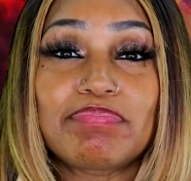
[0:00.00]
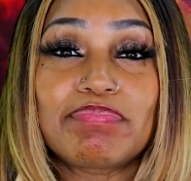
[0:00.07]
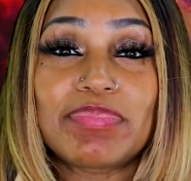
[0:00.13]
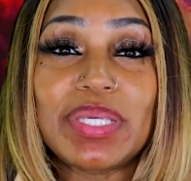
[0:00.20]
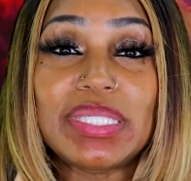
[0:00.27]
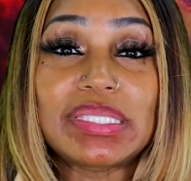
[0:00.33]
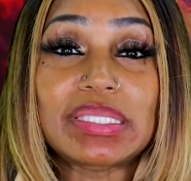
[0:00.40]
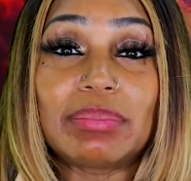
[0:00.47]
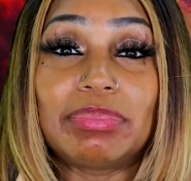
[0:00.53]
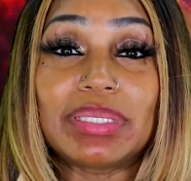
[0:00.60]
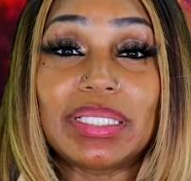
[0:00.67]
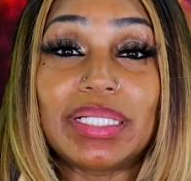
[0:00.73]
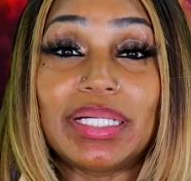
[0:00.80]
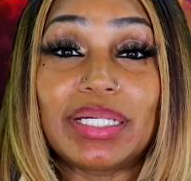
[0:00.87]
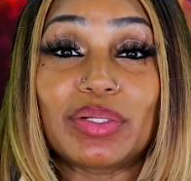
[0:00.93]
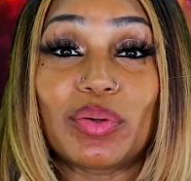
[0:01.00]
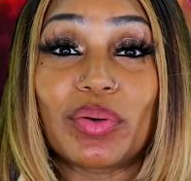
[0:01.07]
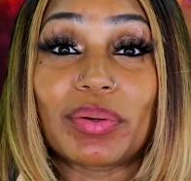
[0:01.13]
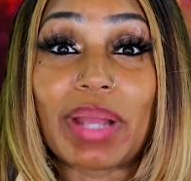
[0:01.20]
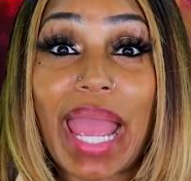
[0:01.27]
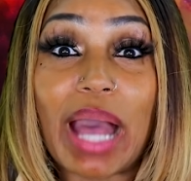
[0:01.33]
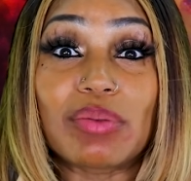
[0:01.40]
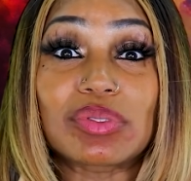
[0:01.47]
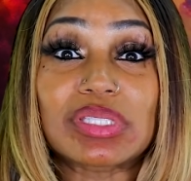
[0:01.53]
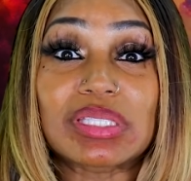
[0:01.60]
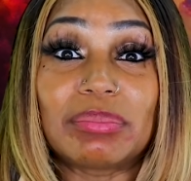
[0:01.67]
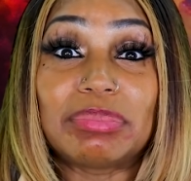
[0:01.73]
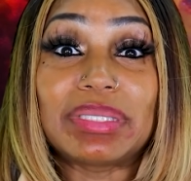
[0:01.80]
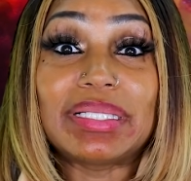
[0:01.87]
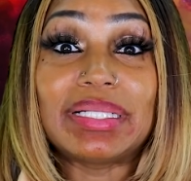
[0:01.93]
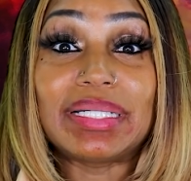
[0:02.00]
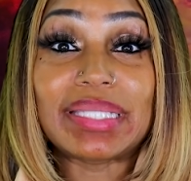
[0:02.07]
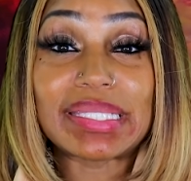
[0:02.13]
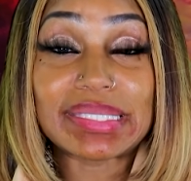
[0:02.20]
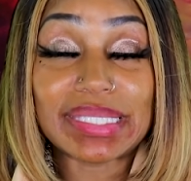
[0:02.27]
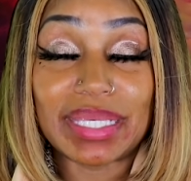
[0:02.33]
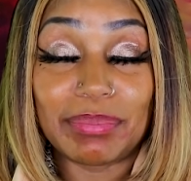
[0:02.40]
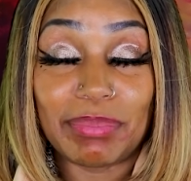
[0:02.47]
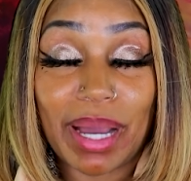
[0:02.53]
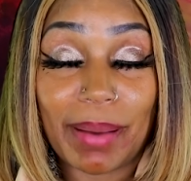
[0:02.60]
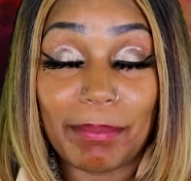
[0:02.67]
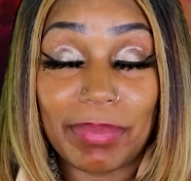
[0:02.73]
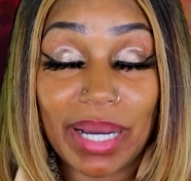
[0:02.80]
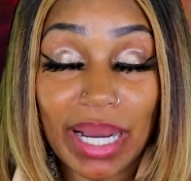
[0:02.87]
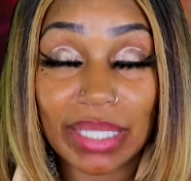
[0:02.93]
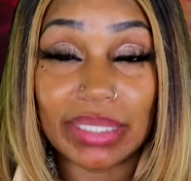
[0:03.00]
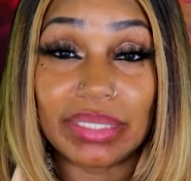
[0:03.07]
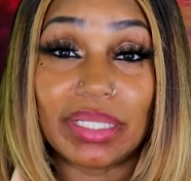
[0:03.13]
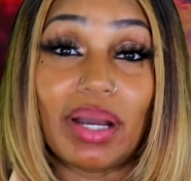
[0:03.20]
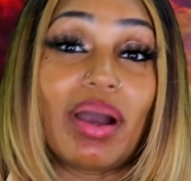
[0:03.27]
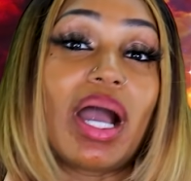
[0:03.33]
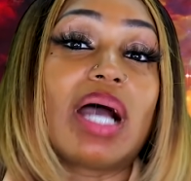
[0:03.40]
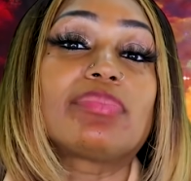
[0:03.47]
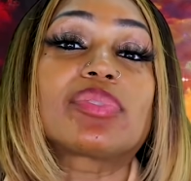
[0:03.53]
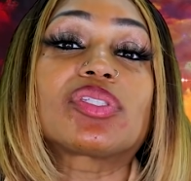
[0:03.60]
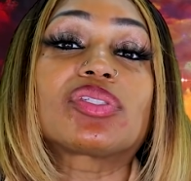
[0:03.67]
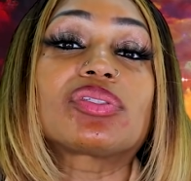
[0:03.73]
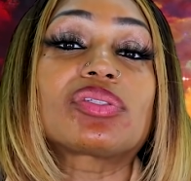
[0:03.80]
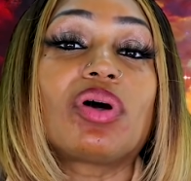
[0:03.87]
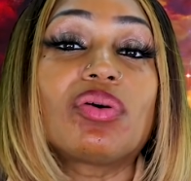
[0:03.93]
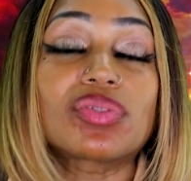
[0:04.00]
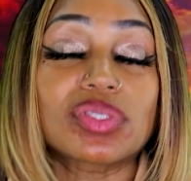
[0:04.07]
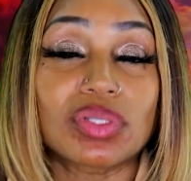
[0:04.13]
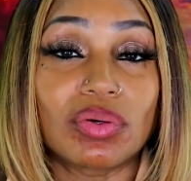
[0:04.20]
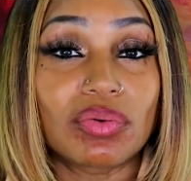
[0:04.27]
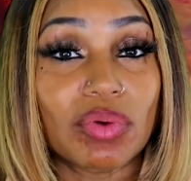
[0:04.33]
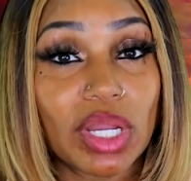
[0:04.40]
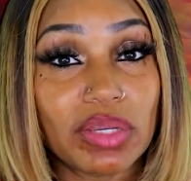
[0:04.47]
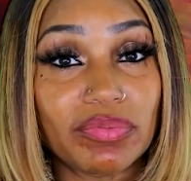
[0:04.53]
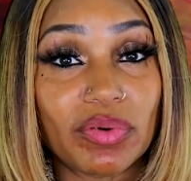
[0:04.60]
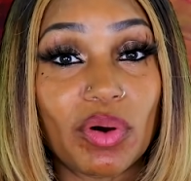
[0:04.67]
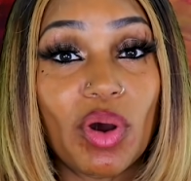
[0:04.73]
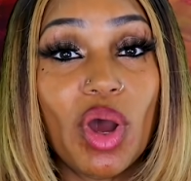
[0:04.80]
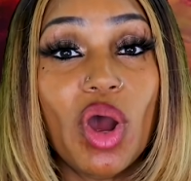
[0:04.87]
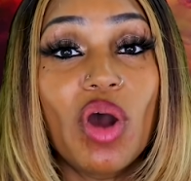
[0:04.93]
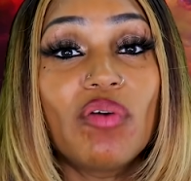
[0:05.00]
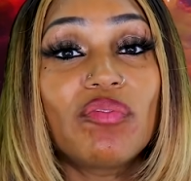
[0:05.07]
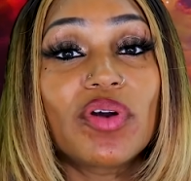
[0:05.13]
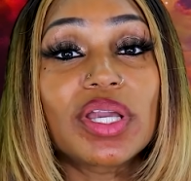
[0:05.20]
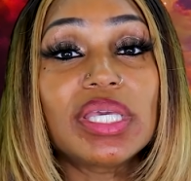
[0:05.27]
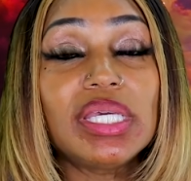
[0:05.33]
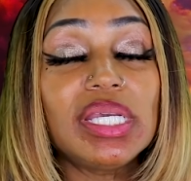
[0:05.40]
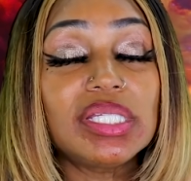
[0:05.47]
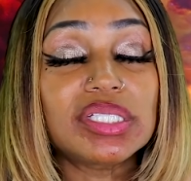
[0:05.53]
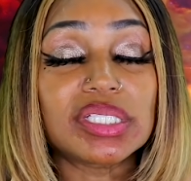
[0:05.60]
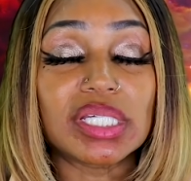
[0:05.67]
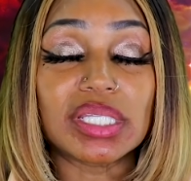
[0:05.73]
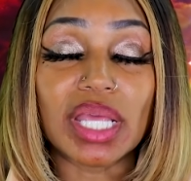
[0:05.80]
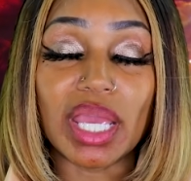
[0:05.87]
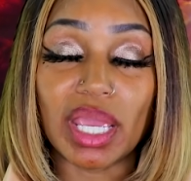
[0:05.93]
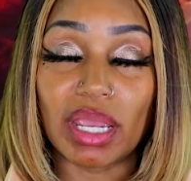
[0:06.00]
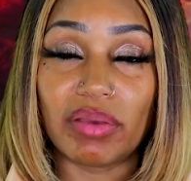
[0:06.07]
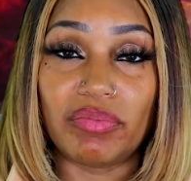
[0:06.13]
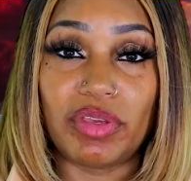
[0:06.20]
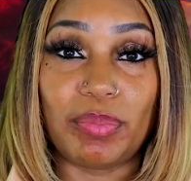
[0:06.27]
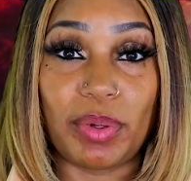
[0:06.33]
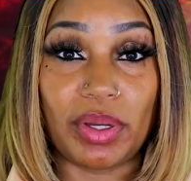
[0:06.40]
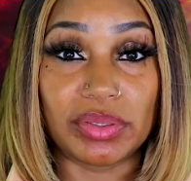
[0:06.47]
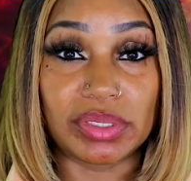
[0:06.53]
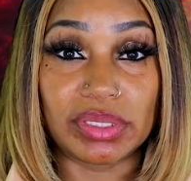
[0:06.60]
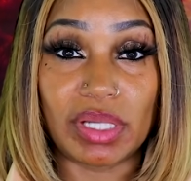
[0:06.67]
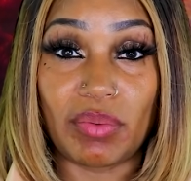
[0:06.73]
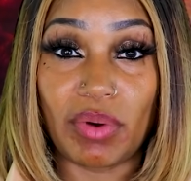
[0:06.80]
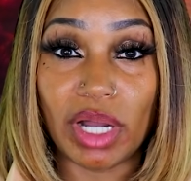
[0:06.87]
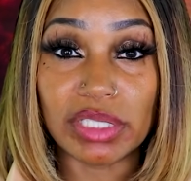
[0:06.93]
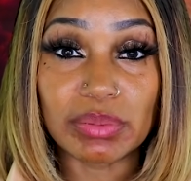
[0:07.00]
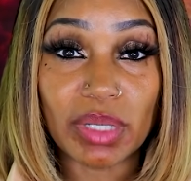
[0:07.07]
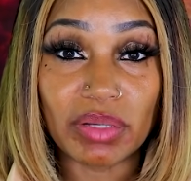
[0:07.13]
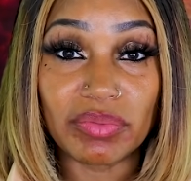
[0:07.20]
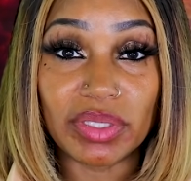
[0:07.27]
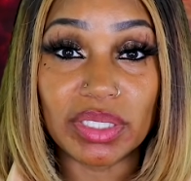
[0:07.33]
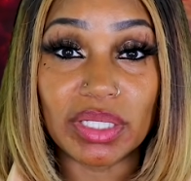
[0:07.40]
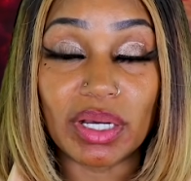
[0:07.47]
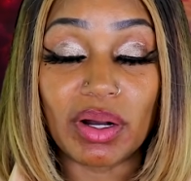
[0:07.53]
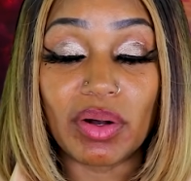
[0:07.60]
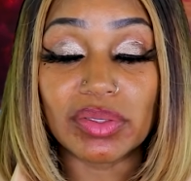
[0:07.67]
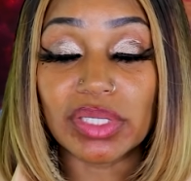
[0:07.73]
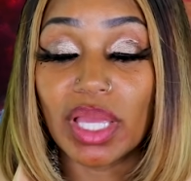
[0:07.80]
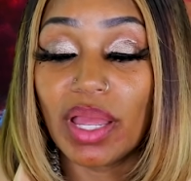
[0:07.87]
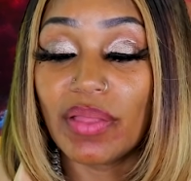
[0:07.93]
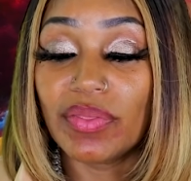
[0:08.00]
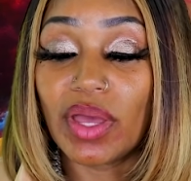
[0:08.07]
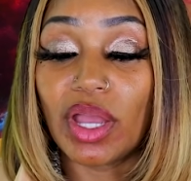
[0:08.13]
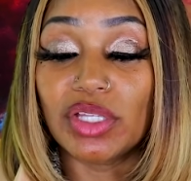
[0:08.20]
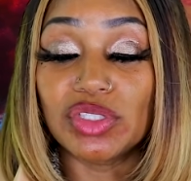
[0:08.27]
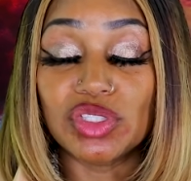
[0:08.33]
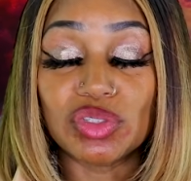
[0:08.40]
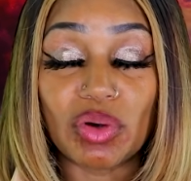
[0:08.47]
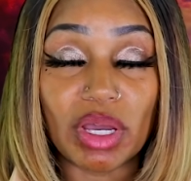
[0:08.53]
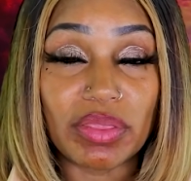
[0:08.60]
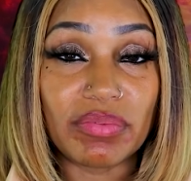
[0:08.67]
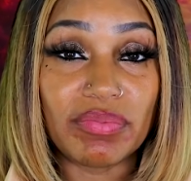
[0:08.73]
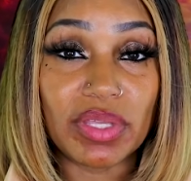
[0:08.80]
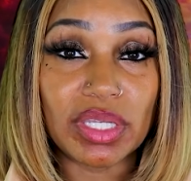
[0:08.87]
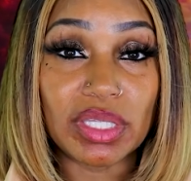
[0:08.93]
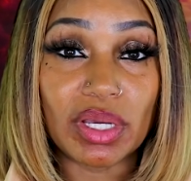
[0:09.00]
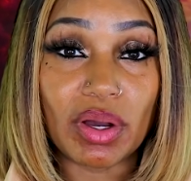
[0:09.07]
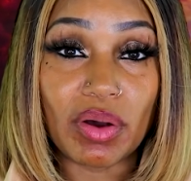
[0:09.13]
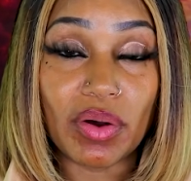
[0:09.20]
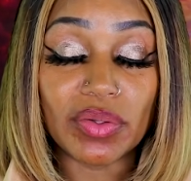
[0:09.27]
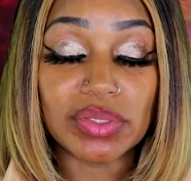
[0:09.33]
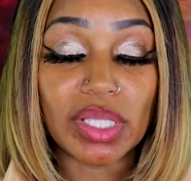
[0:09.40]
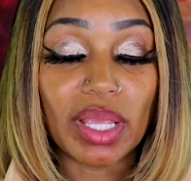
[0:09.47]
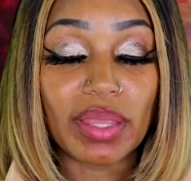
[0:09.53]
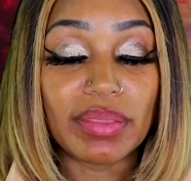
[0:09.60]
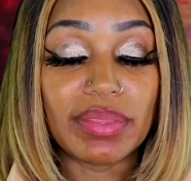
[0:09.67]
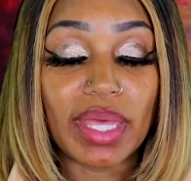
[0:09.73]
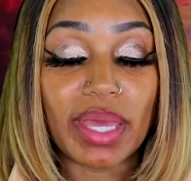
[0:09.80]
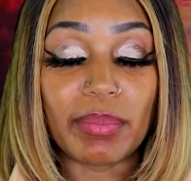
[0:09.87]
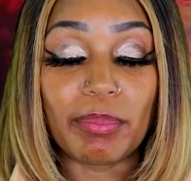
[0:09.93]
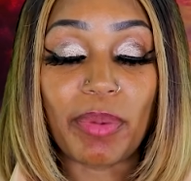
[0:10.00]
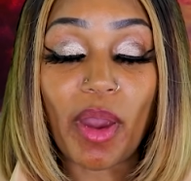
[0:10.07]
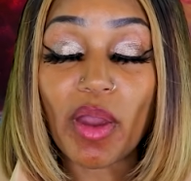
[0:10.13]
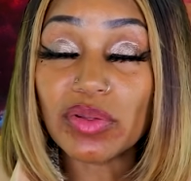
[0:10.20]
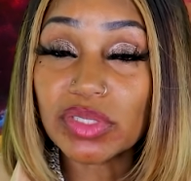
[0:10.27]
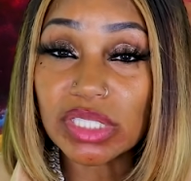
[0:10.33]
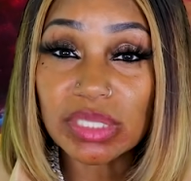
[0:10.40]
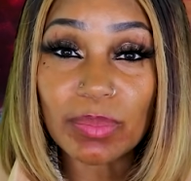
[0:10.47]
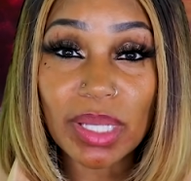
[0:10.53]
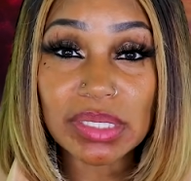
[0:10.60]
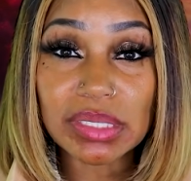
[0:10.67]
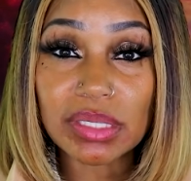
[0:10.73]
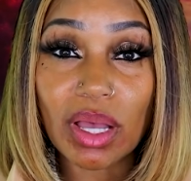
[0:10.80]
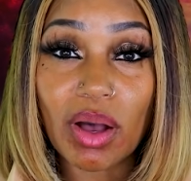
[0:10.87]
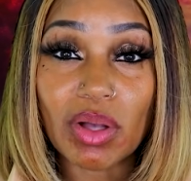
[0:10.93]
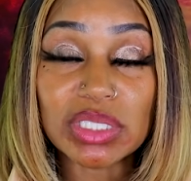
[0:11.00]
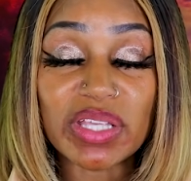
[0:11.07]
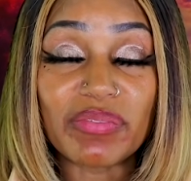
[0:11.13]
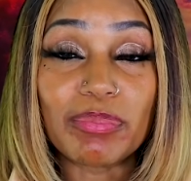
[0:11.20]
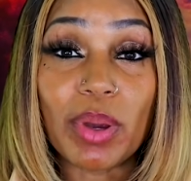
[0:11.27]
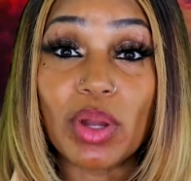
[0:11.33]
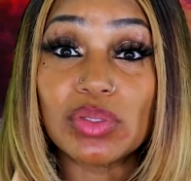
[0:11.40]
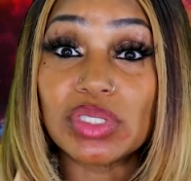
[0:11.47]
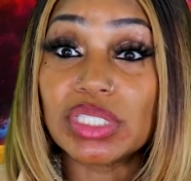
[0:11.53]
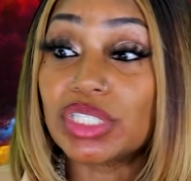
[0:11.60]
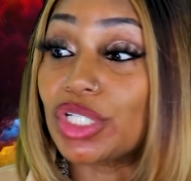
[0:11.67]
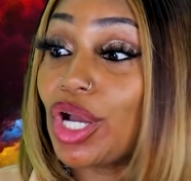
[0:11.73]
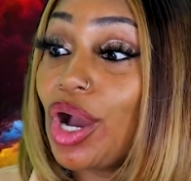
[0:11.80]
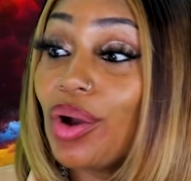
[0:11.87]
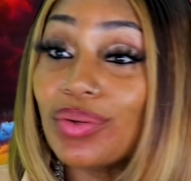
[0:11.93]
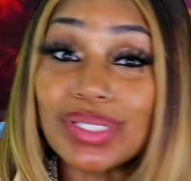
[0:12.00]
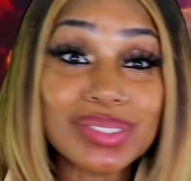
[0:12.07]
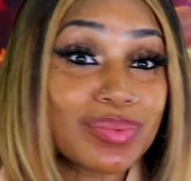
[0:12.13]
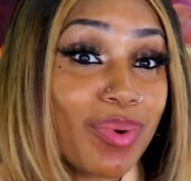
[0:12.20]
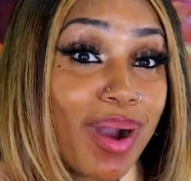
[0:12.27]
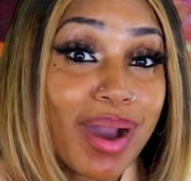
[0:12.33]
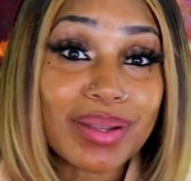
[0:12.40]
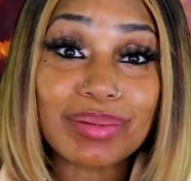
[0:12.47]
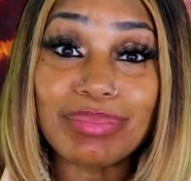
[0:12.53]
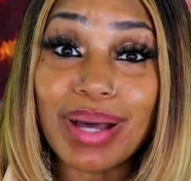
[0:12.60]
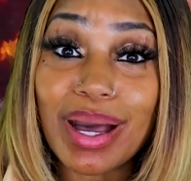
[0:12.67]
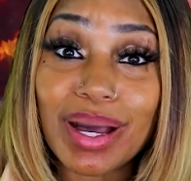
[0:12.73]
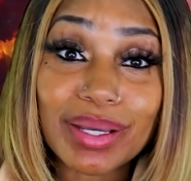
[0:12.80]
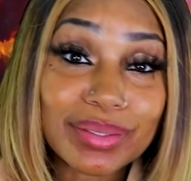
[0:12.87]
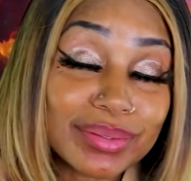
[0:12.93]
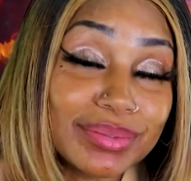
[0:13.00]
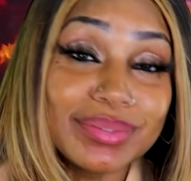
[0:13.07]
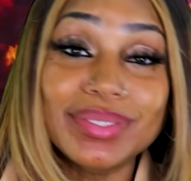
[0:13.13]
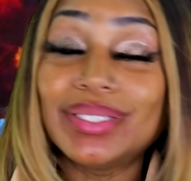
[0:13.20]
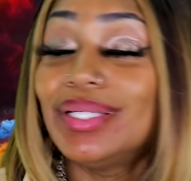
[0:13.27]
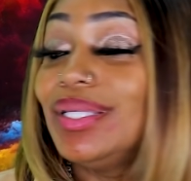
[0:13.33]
piece of blood or ounce of blood that's in my body, y'all, I'm so grateful for each and every person that watched my videos, that enjoyed the videos, that purchased my sauce and purchased the coldest water bottle,